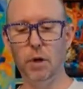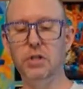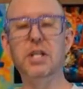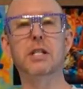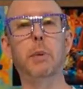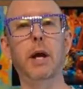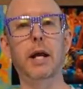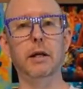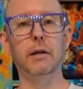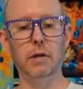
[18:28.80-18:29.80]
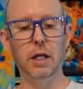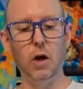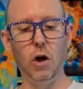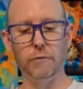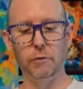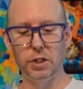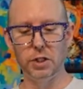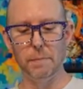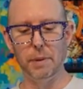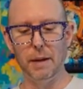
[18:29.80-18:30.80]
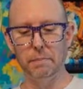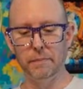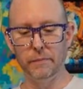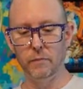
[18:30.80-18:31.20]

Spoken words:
participating in the All Florida Shop Hop?